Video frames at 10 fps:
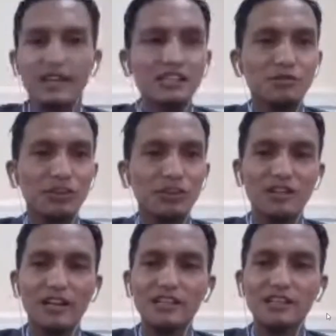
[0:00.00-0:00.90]
last but
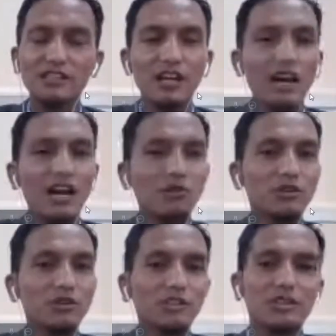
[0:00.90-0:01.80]
not the least, I
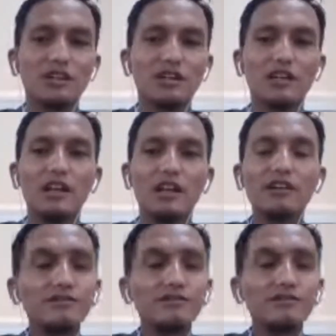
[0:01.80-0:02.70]
would
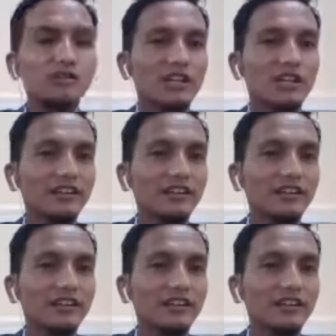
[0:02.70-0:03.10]
love to